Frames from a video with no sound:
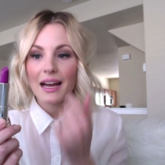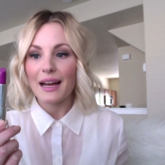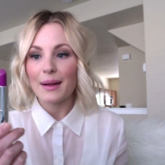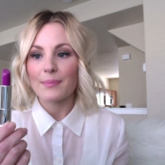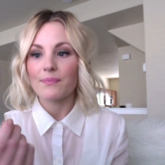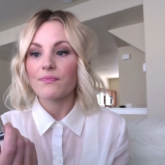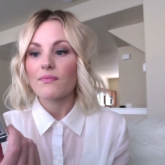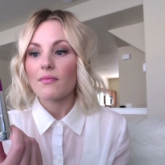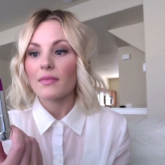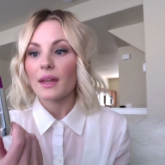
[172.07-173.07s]
Um,
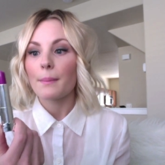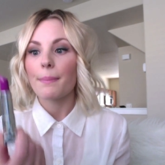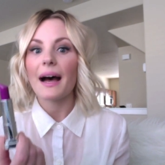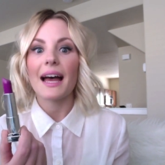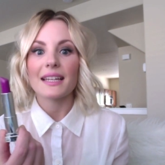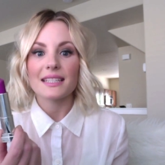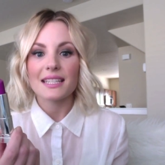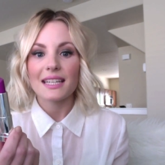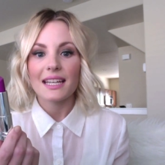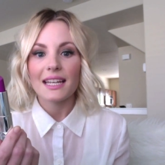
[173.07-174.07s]

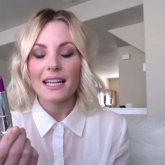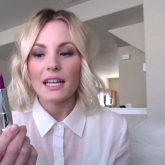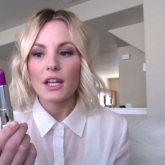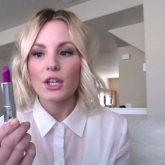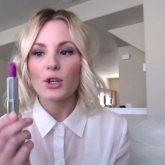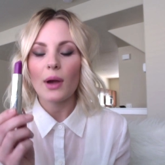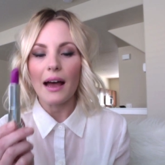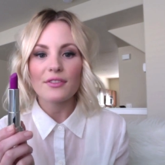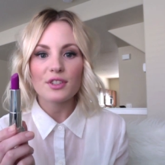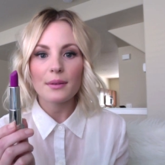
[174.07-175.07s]
but you
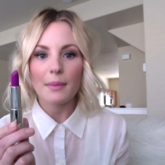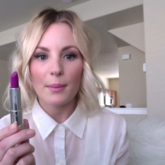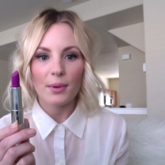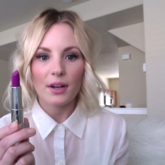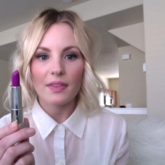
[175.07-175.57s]
have to remember